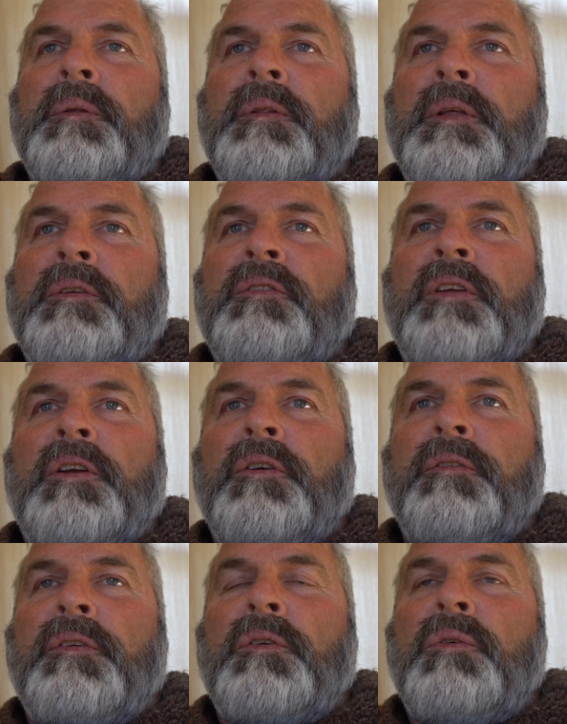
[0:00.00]
the center
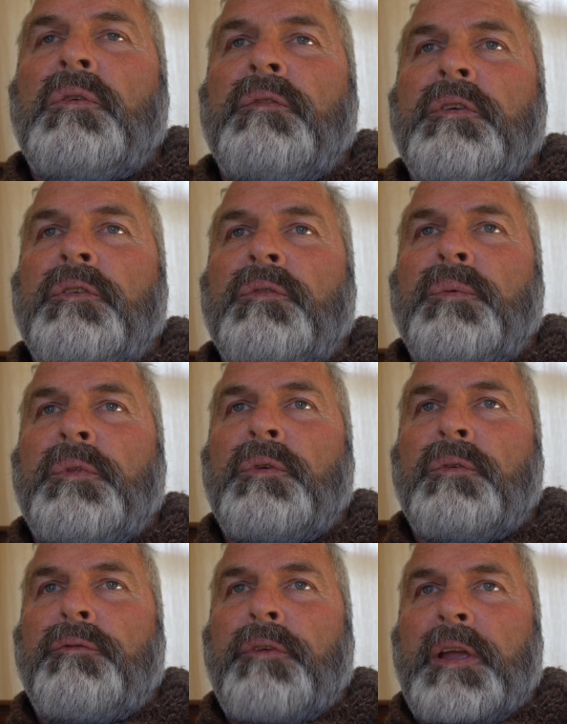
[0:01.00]
of the universe with
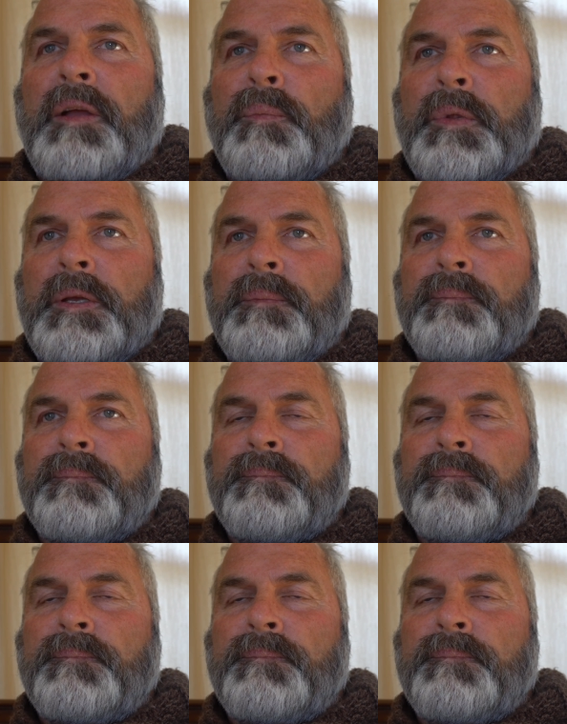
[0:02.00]
your family.